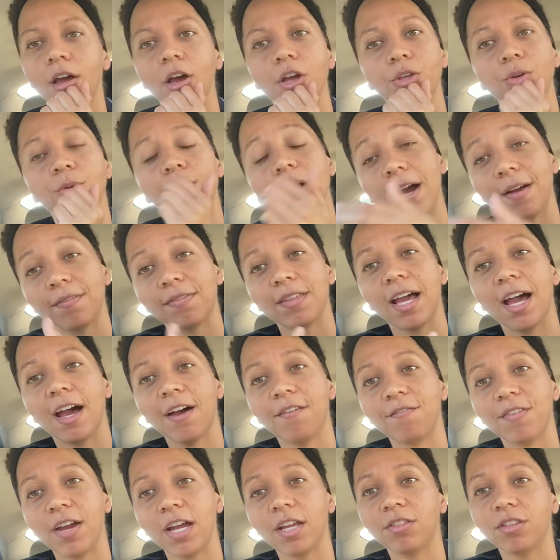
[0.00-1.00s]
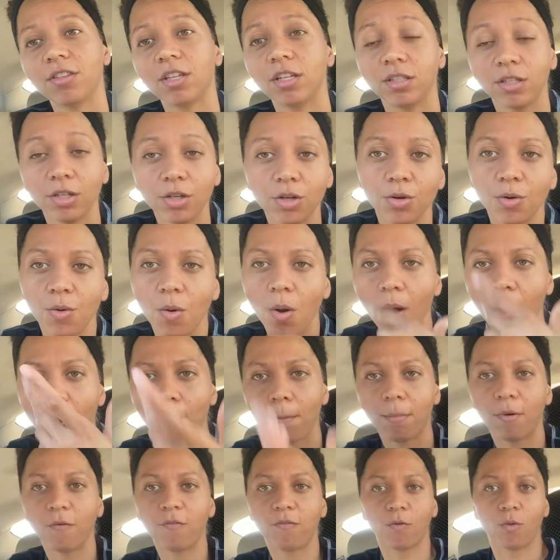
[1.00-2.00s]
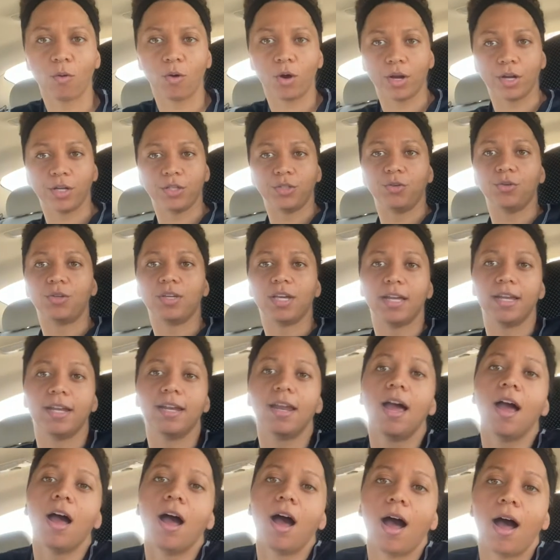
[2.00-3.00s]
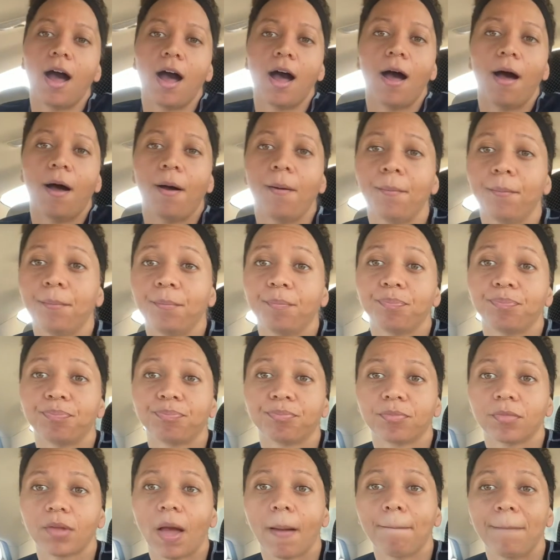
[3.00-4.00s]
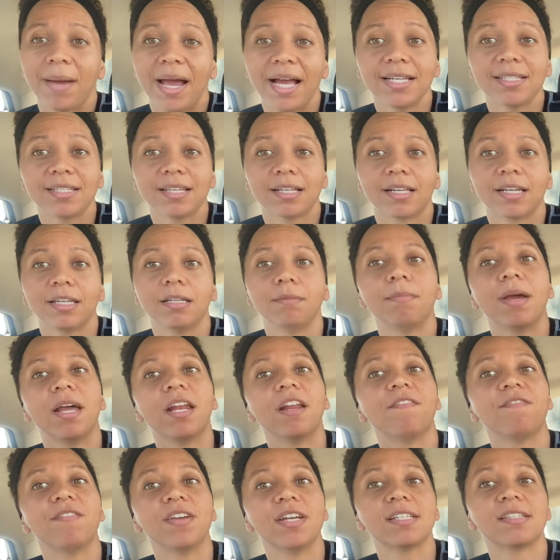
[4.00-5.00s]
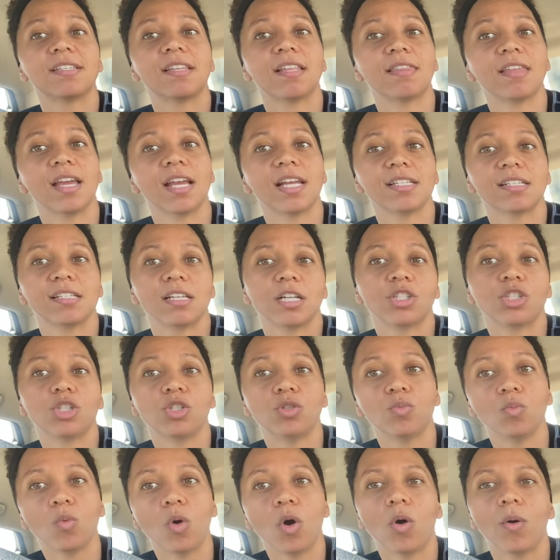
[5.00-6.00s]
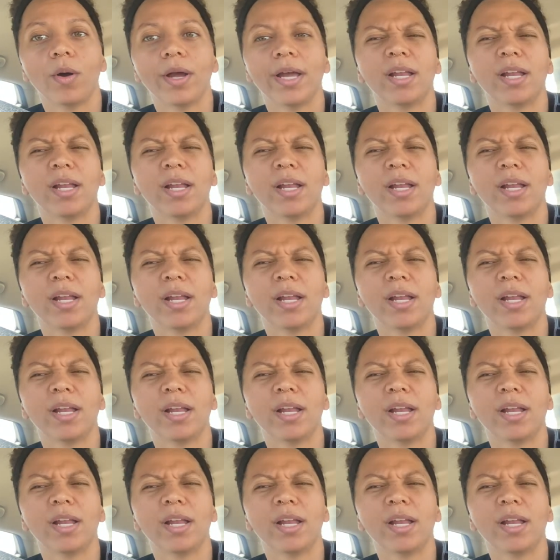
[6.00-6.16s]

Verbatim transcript: You have to have faith in you before you can um, basically manifest the things that you want.